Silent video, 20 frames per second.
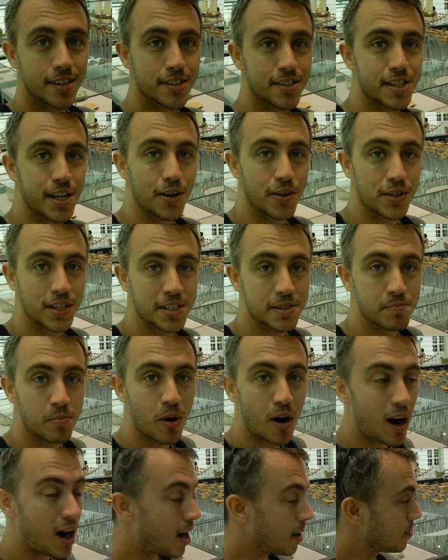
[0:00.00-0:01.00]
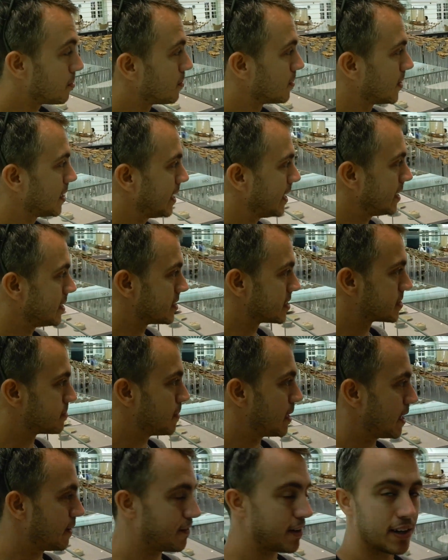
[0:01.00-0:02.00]
So this probably
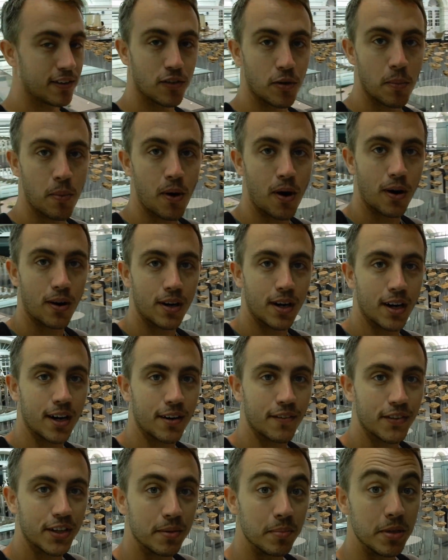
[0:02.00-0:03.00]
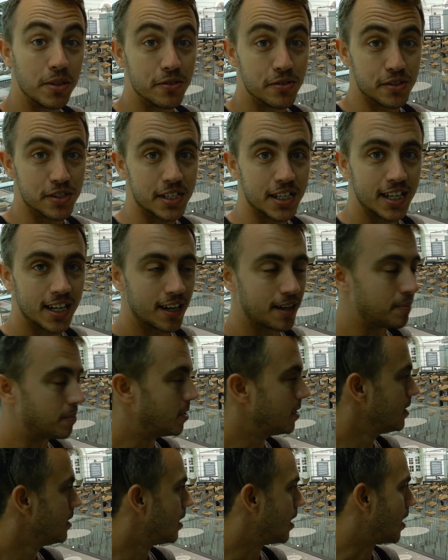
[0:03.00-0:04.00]
is my favorite part of the
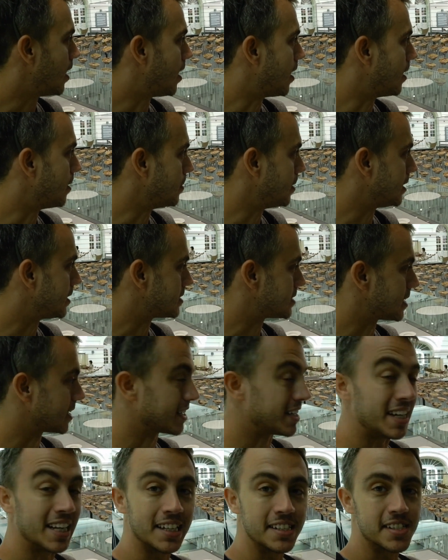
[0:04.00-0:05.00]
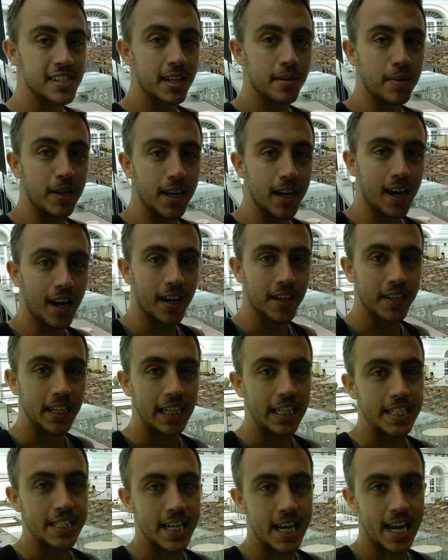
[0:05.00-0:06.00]
museum. It's an exhibit on
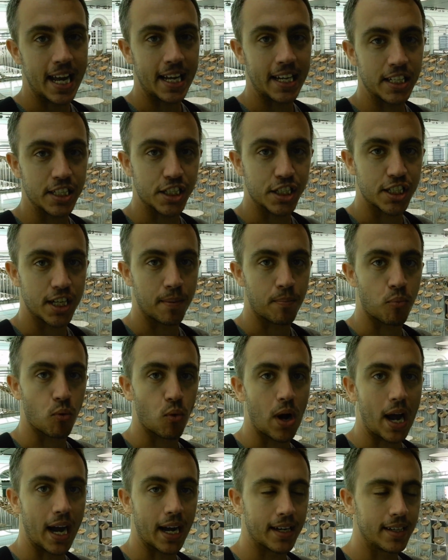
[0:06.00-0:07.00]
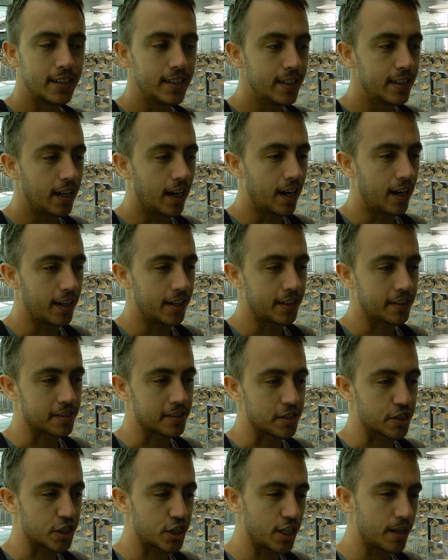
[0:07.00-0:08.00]
the Tang shipwreck.
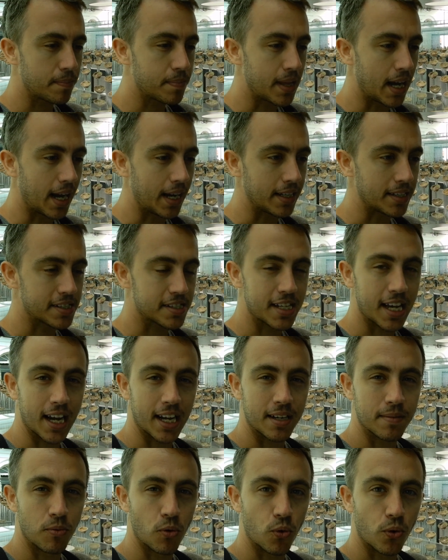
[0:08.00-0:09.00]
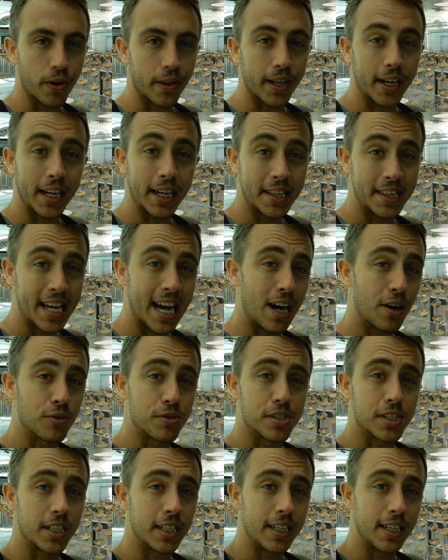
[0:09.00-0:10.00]
It's a ship that sank more than
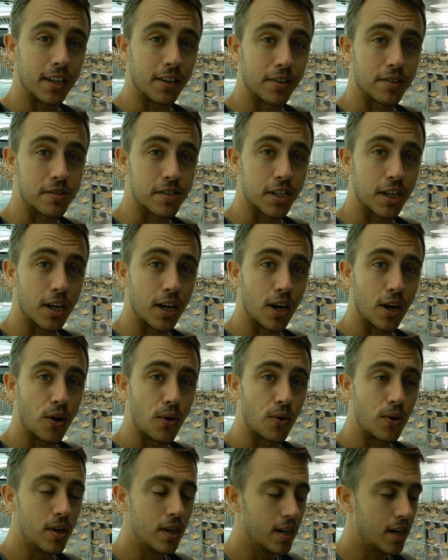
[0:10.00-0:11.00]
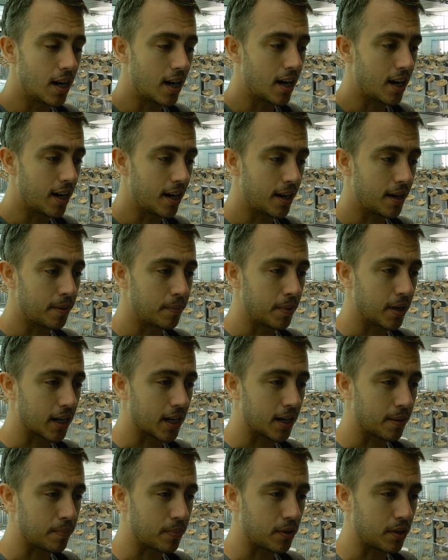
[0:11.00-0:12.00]
1,000 years ago,
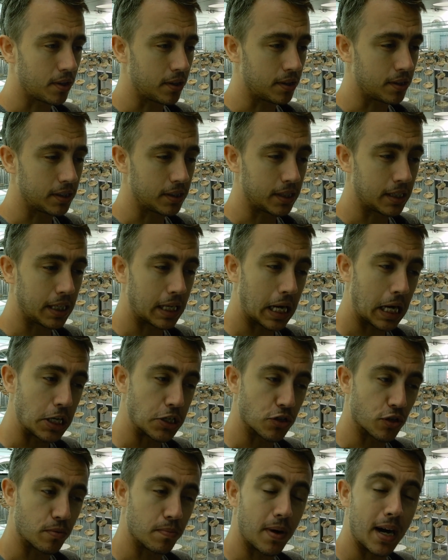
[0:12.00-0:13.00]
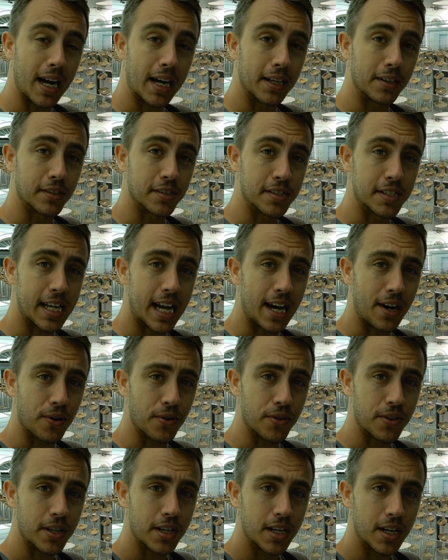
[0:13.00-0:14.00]
a couple 100 miles
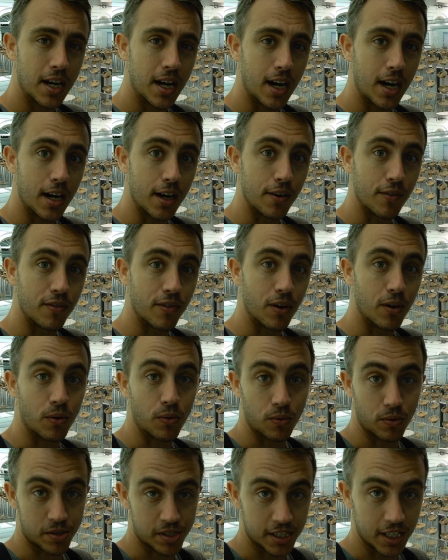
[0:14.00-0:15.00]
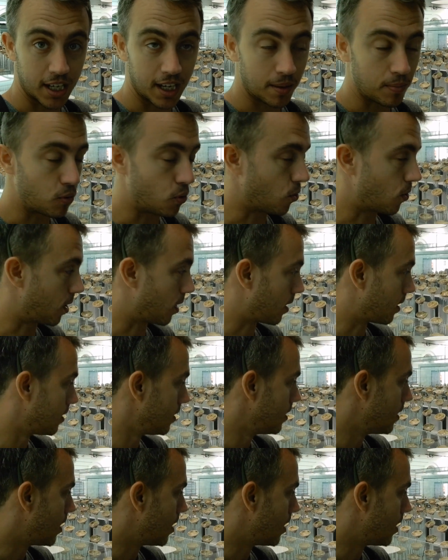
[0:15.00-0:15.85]
south of Singapore.